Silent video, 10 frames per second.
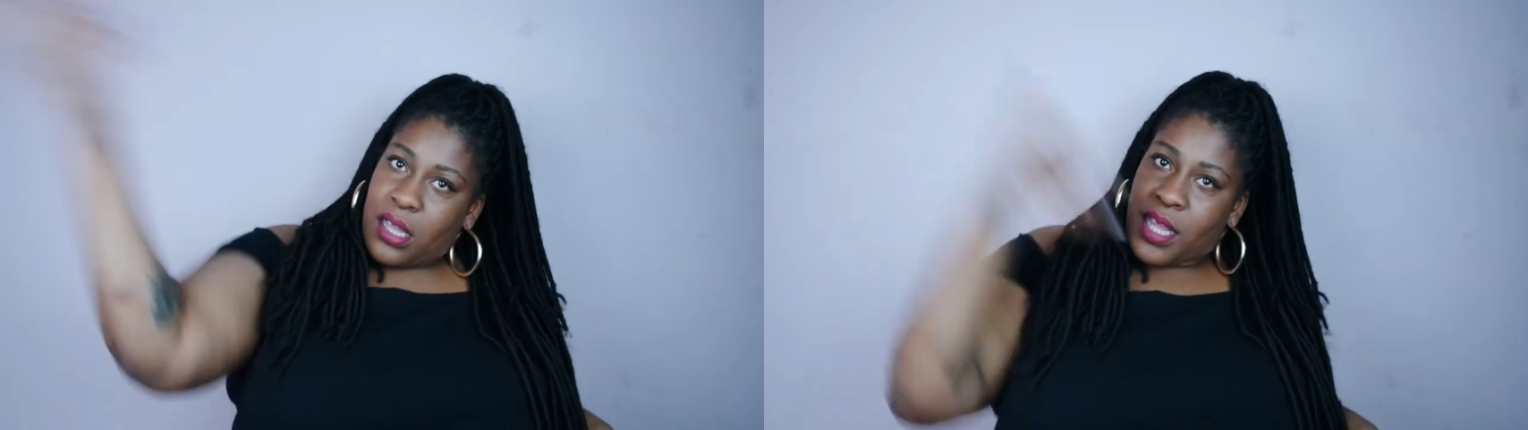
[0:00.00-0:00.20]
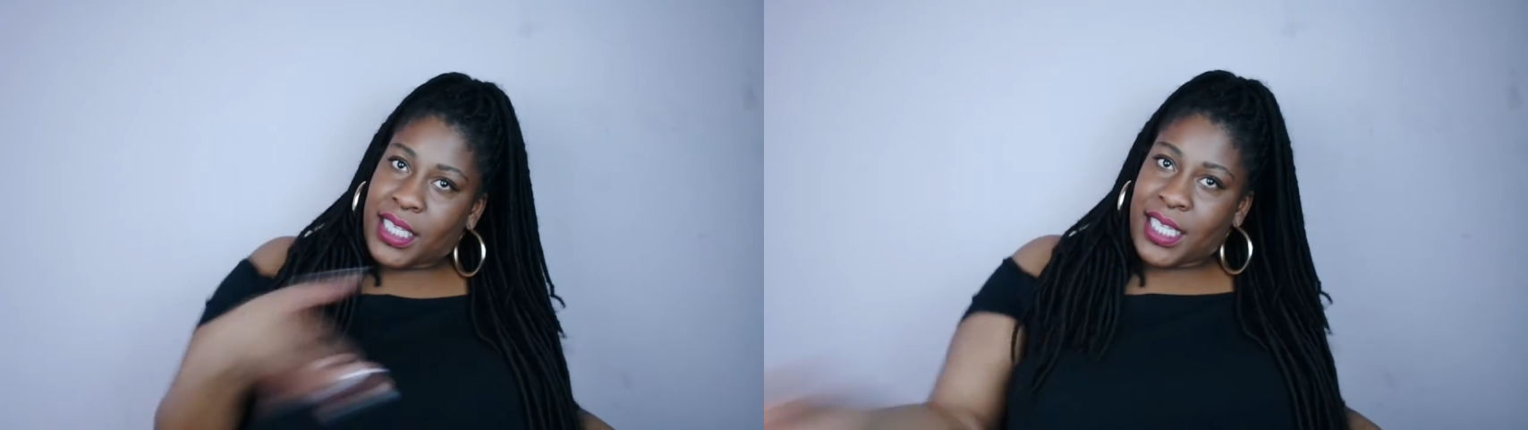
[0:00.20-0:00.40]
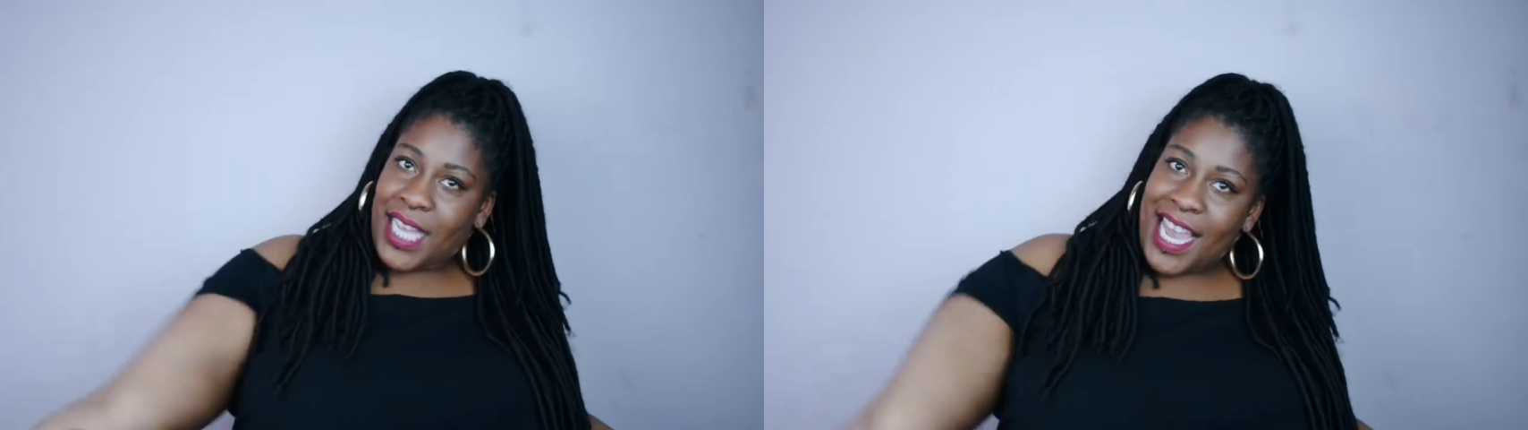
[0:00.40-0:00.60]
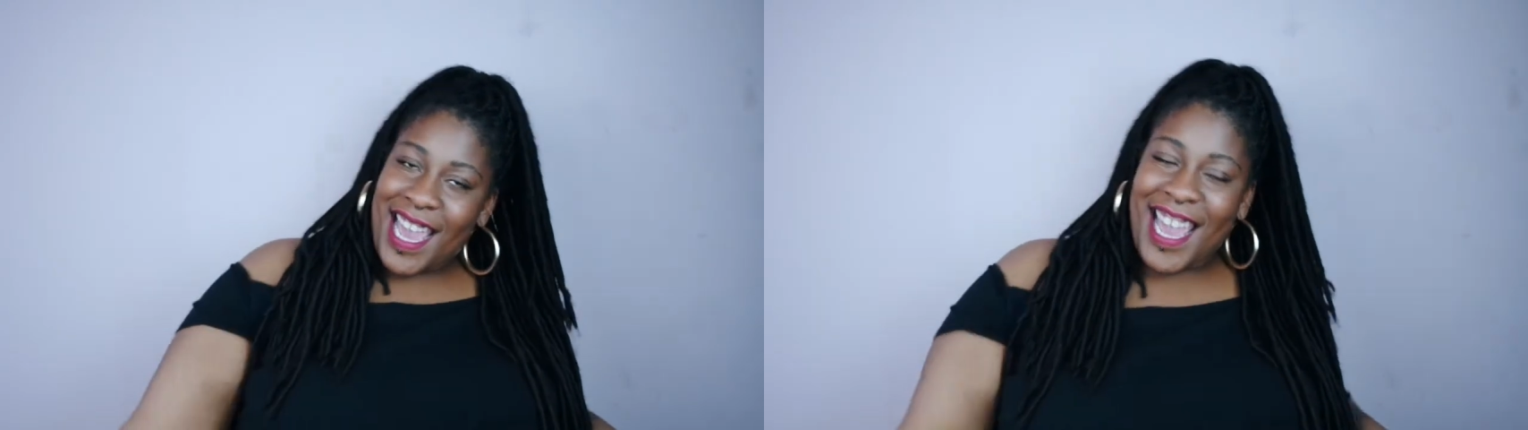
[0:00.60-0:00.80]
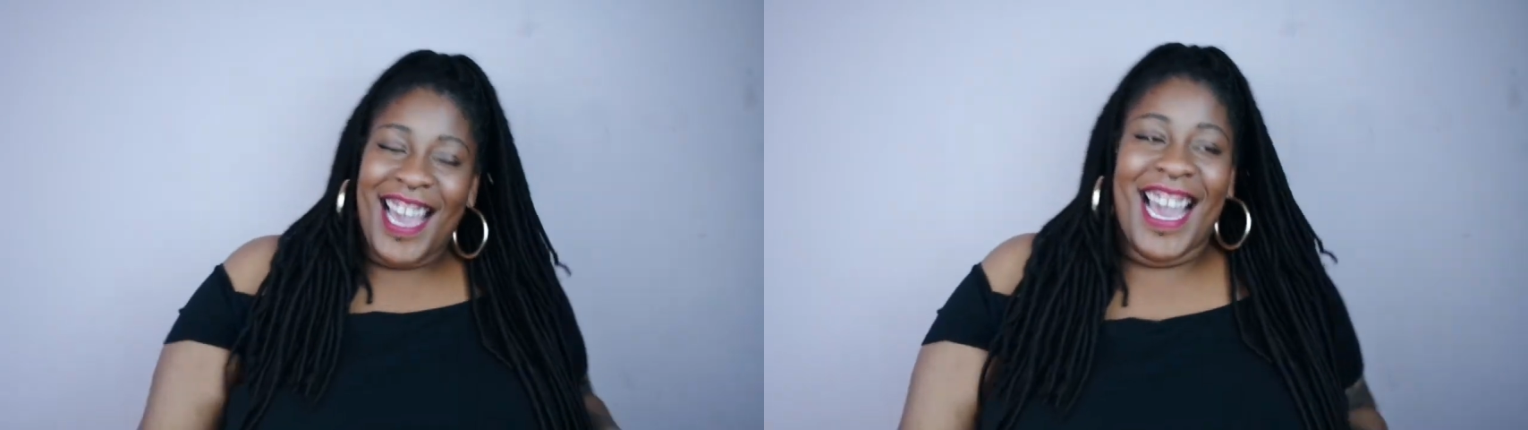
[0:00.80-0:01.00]
this is
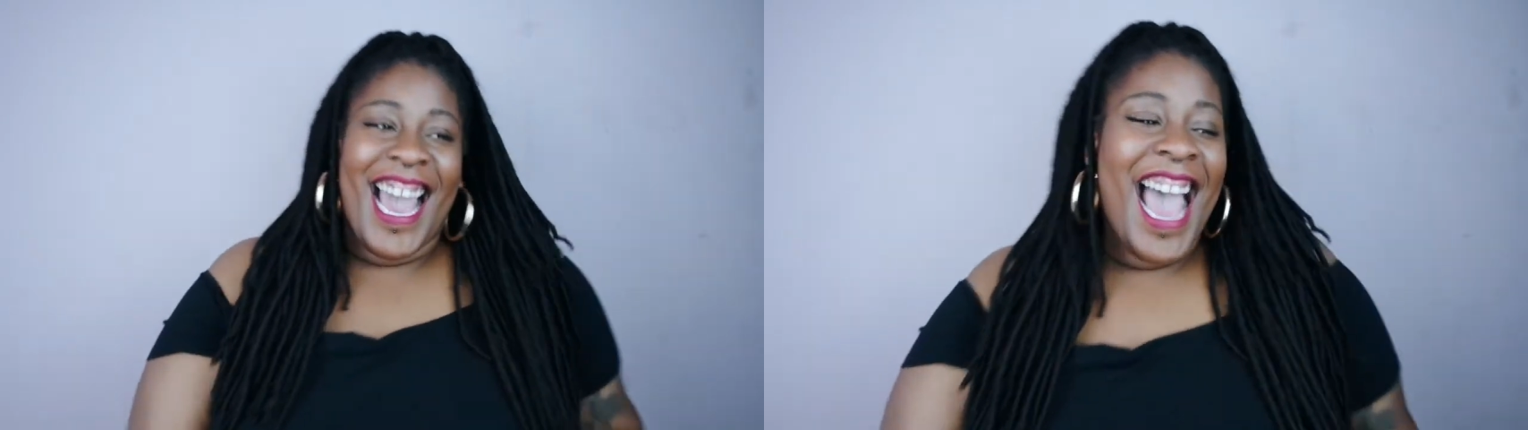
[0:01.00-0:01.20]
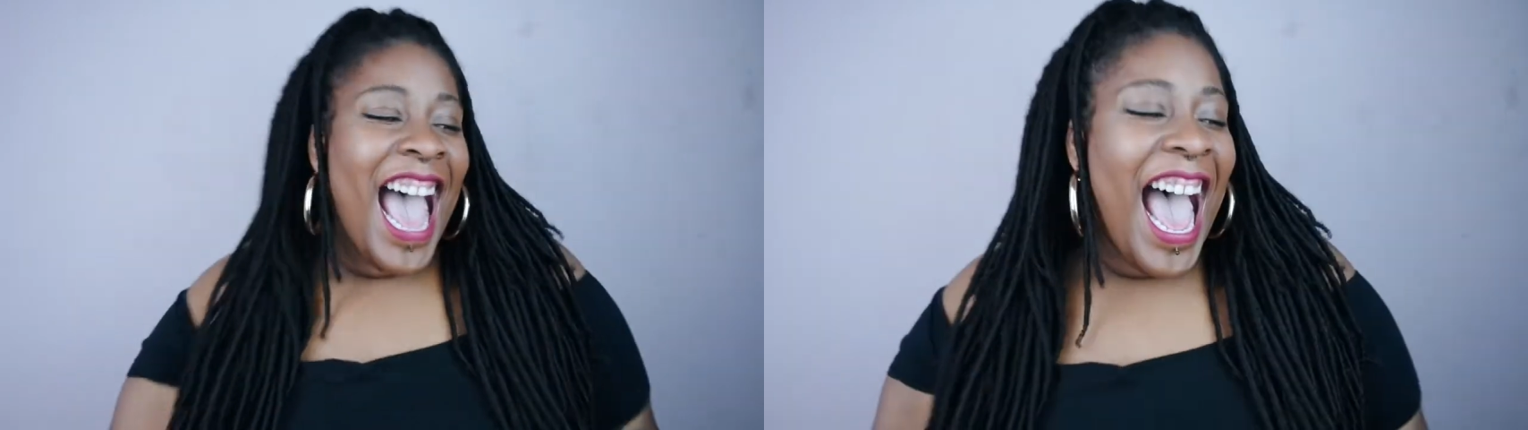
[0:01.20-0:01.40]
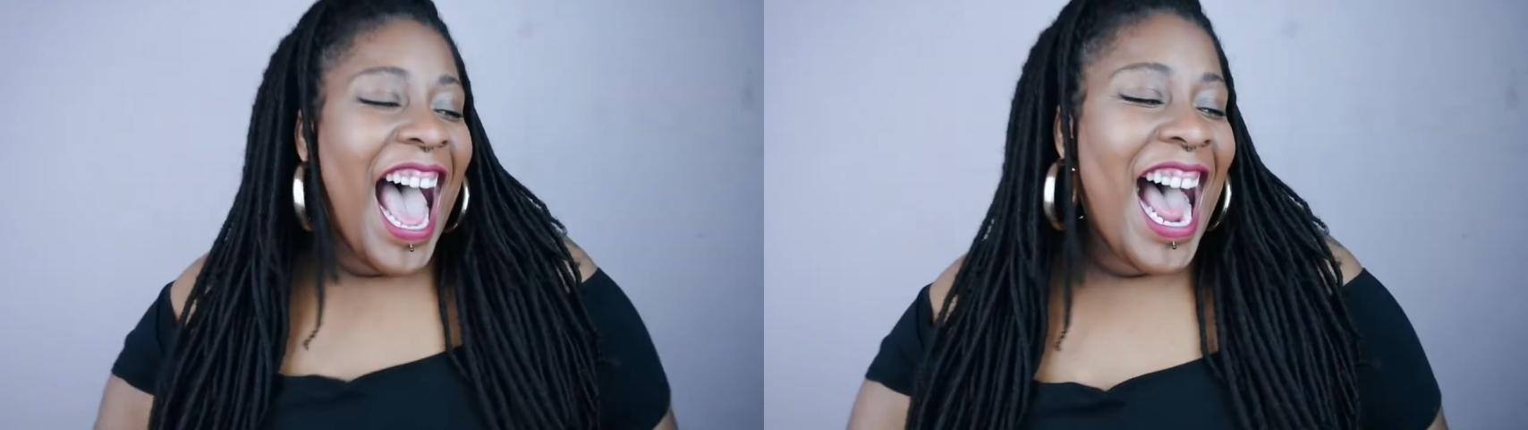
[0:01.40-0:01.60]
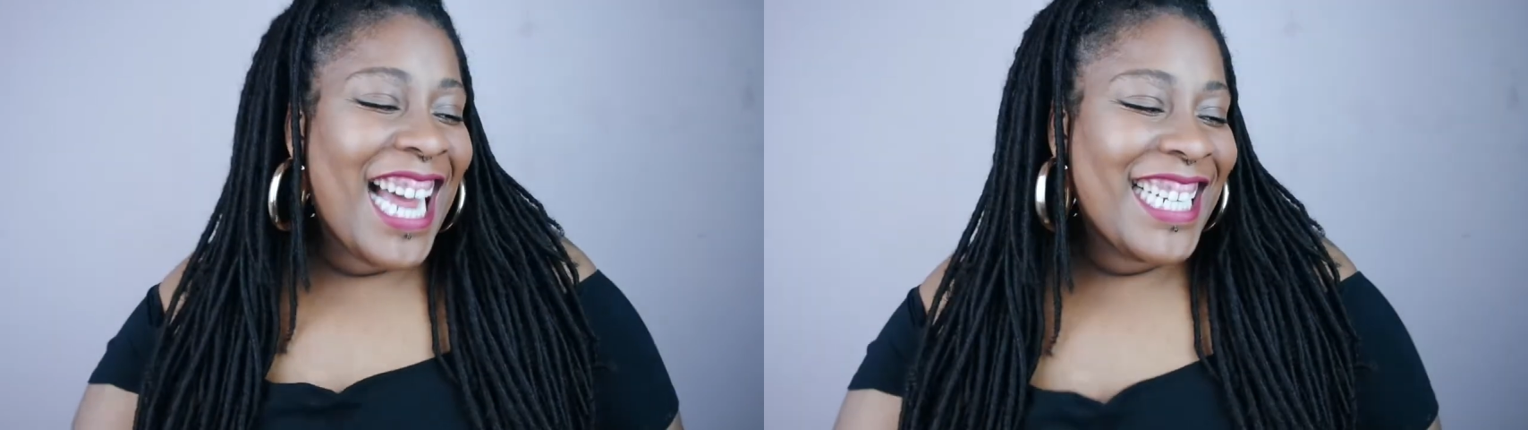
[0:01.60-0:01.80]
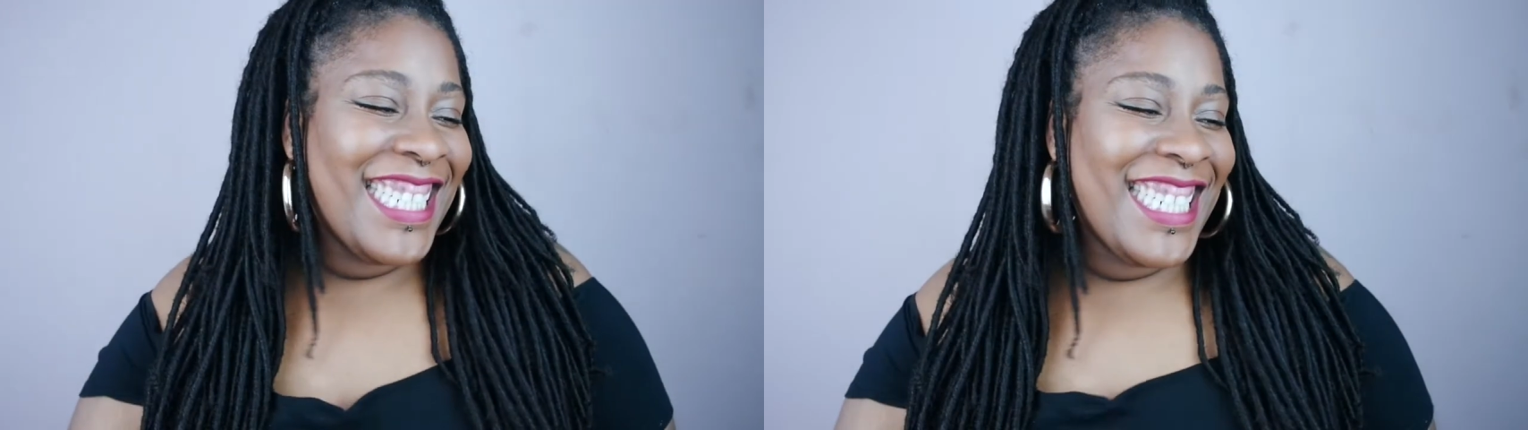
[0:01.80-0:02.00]
it.
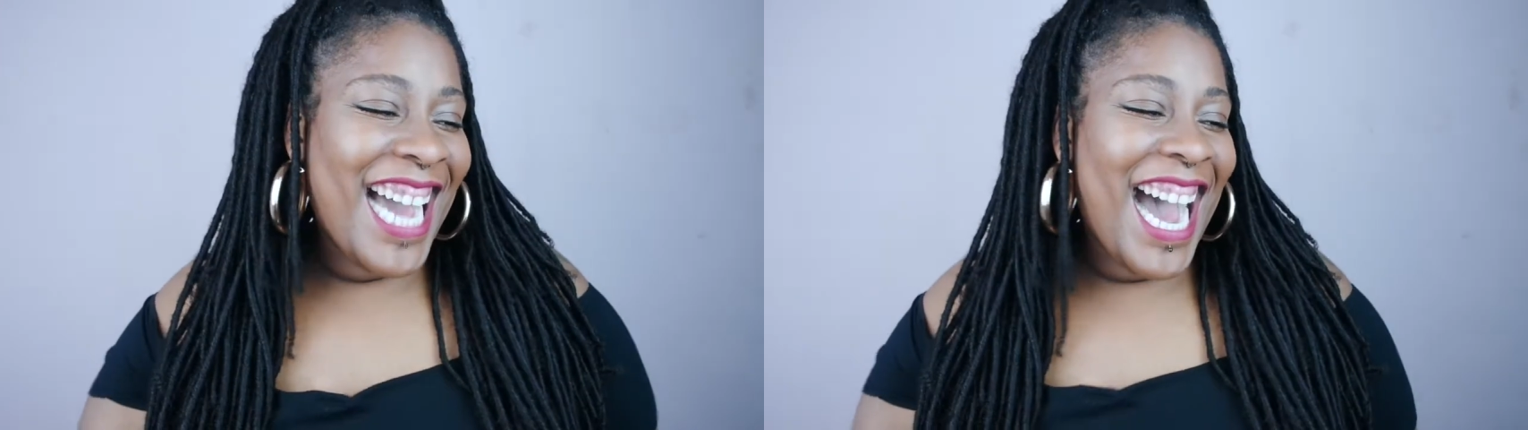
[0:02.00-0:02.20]
And